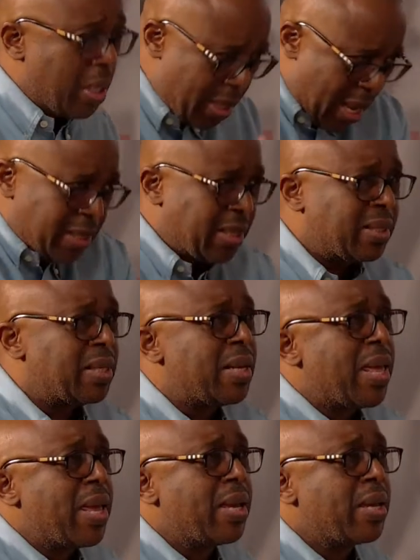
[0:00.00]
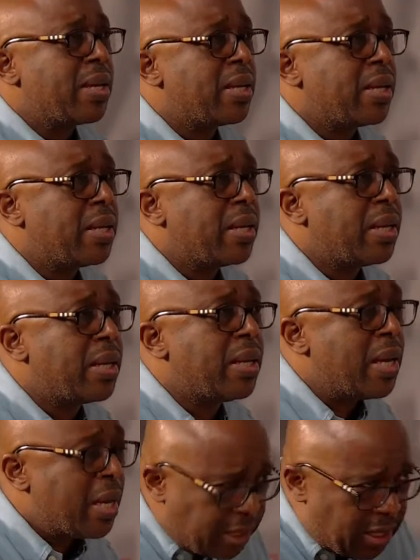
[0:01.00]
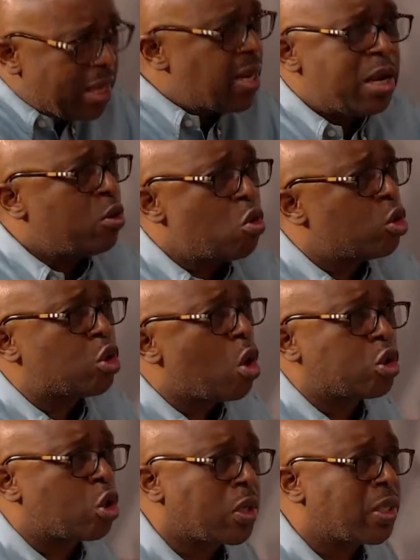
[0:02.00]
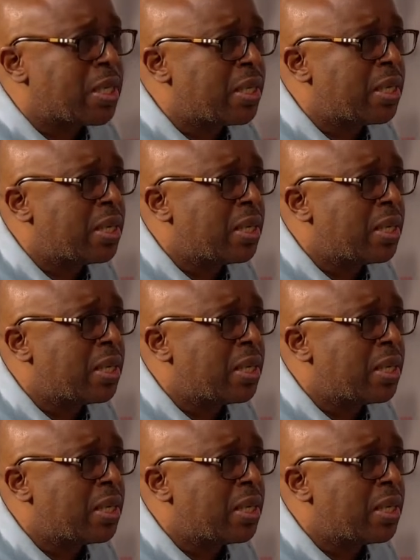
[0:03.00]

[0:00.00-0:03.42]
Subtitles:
They are sitting there. She didn't do soul sourcing